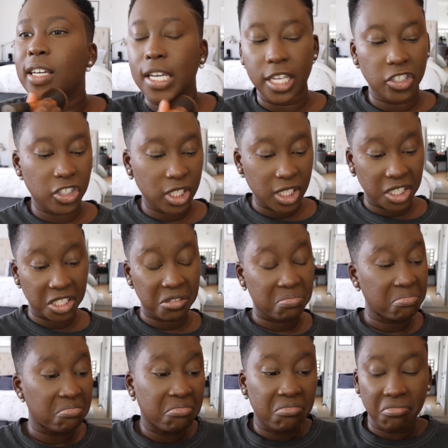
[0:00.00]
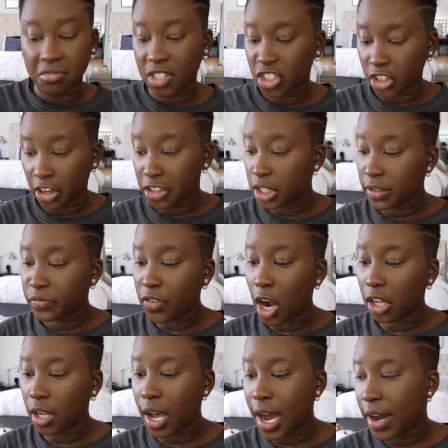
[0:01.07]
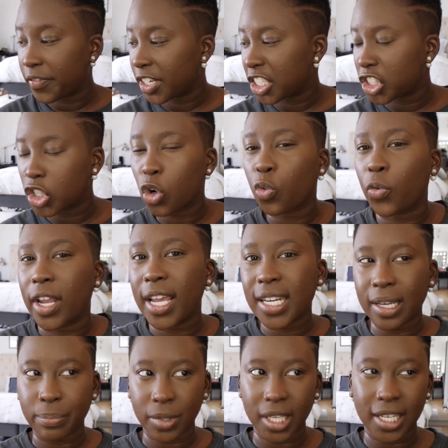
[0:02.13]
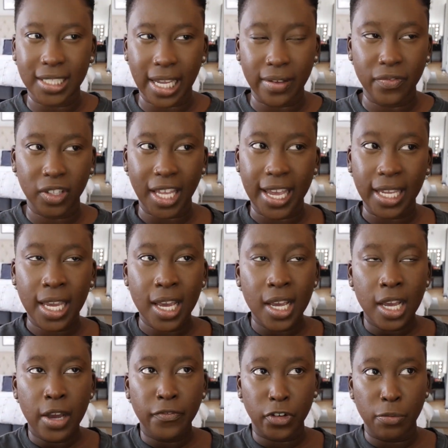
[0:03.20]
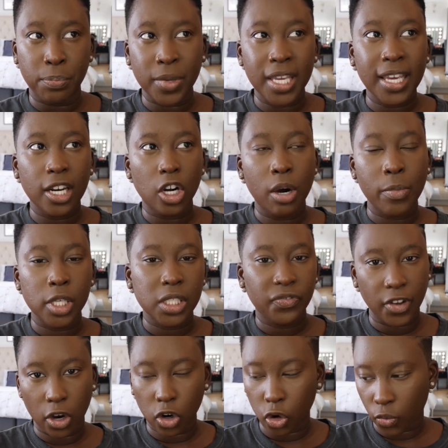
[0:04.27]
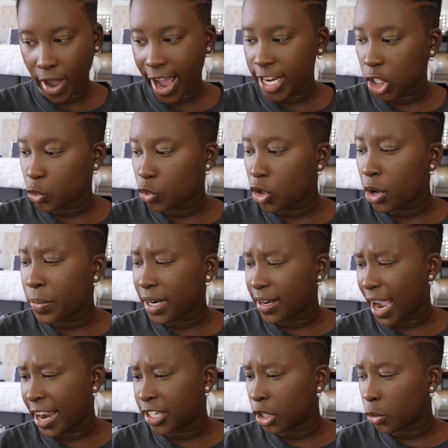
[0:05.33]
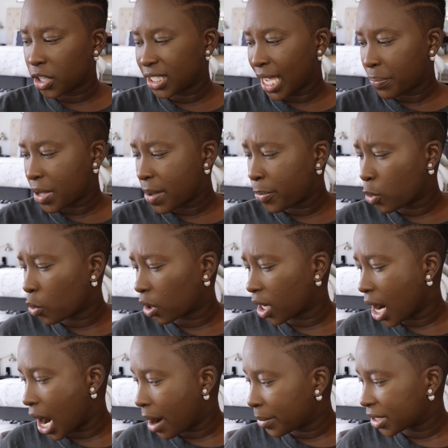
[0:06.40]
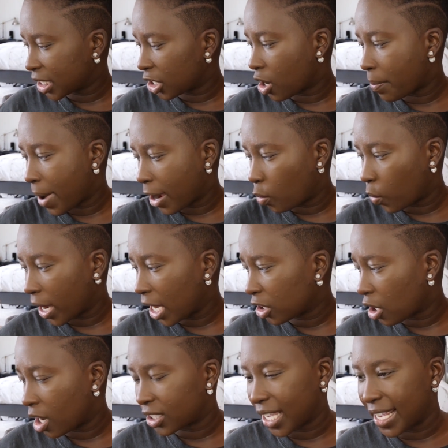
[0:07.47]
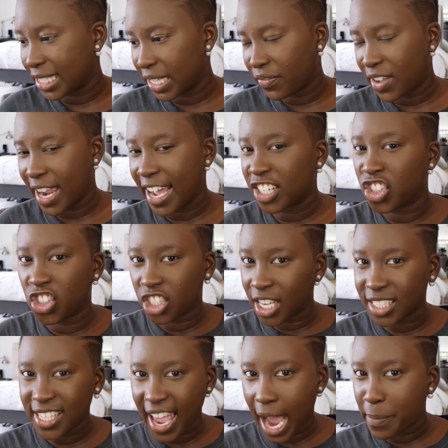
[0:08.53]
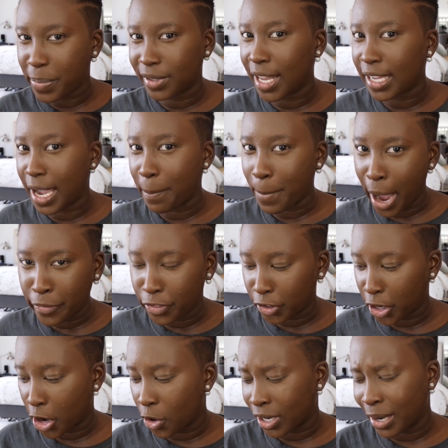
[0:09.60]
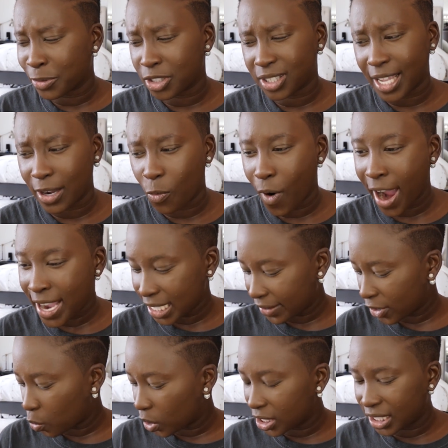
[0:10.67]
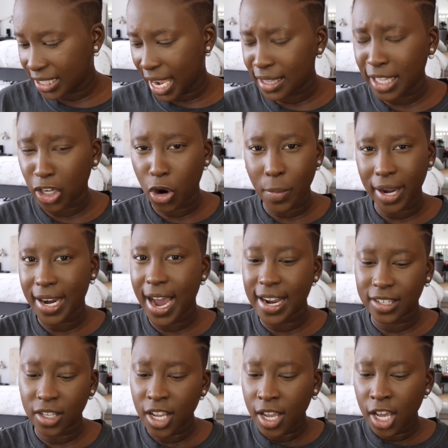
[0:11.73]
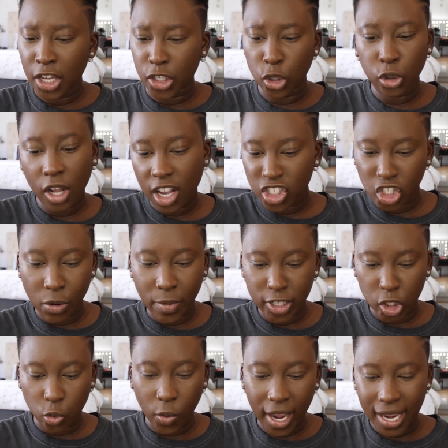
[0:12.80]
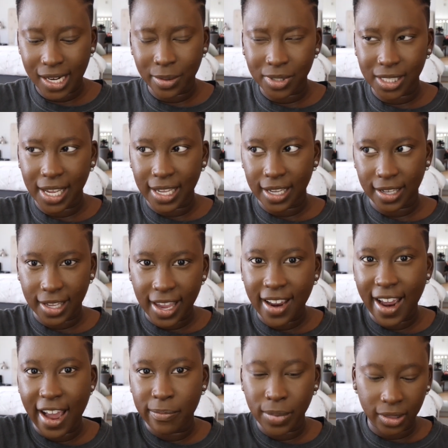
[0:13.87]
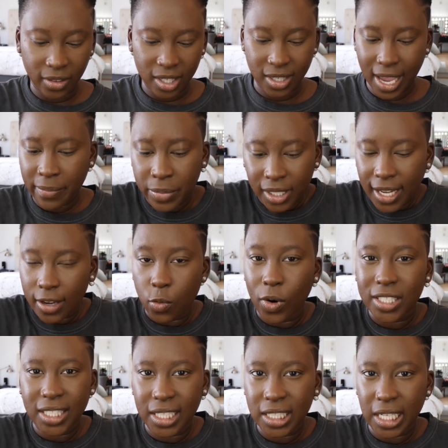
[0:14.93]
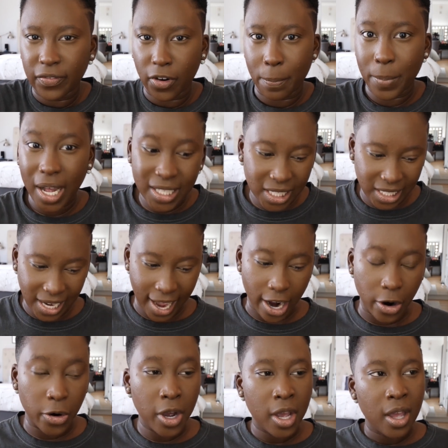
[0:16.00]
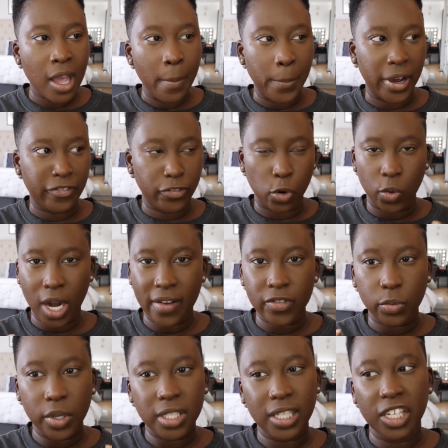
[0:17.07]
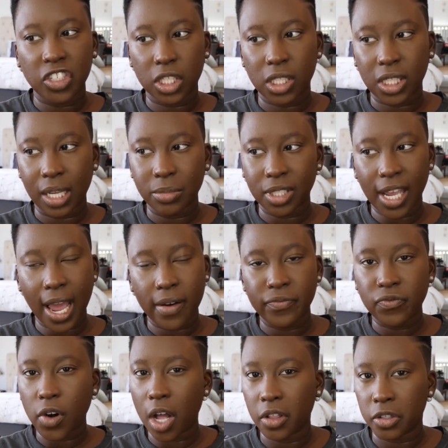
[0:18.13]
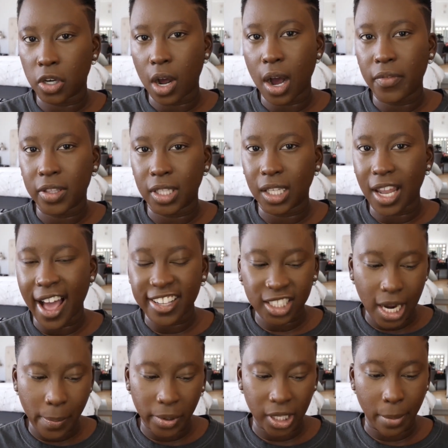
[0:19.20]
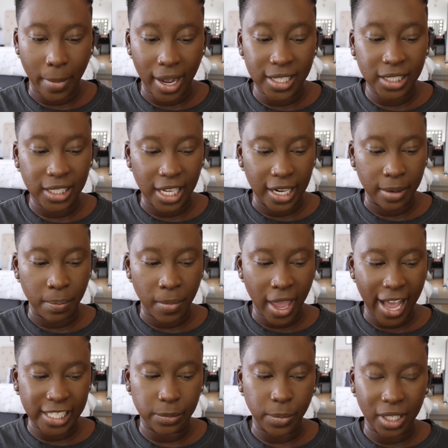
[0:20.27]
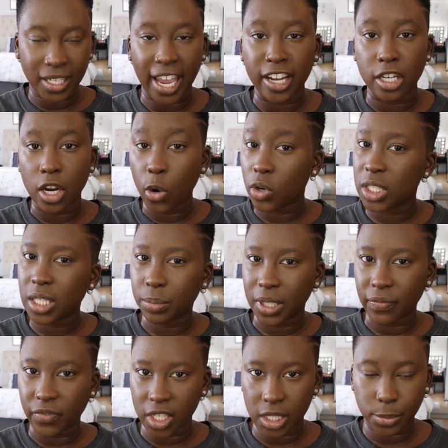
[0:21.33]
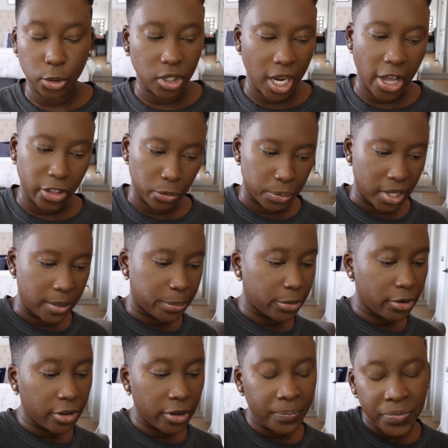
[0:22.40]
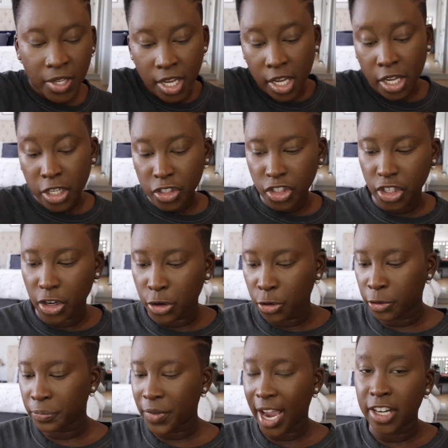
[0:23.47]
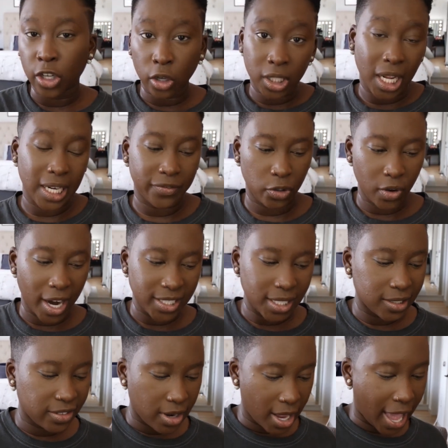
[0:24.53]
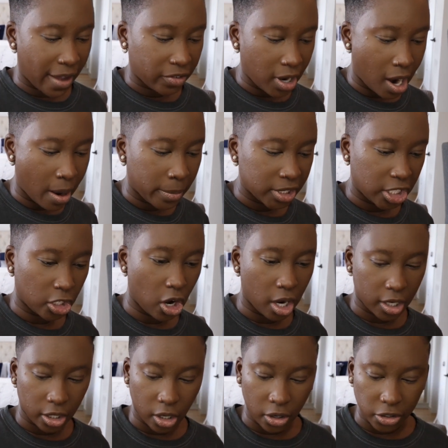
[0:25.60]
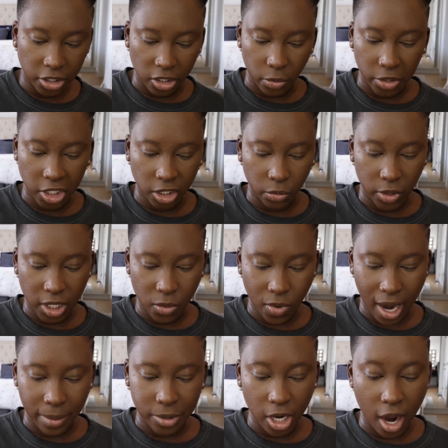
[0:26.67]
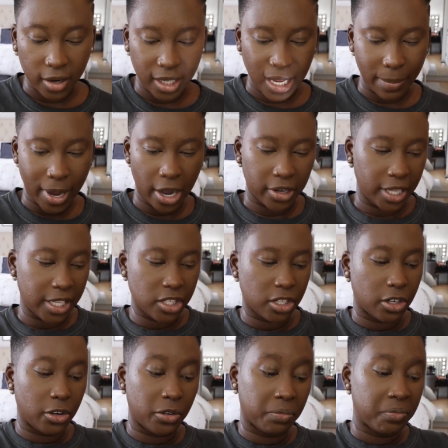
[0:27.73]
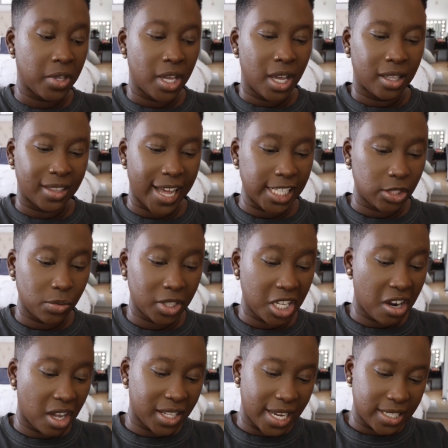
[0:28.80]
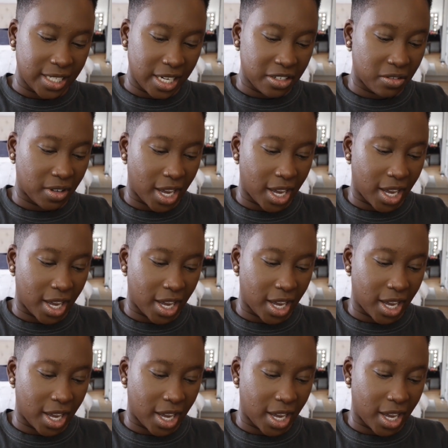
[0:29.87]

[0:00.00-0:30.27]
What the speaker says: it just started to fall off. And it's so random because I feel like for me it almost felt gradual, but I noticed that people were commenting on my weight loss as if it had just happened like a month ago, and I was just like, why is everyone saying like, oh my god, you lost so much weight? And I was like, yeah, I've been like 160 for months now, but for whatever reason it just seems to have fallen off in the last couple of months and has been like noticeably visible to other people. So I know a lot of you guys have commented on it also, which is the reason why I'm talking about it. So that's really all I did, you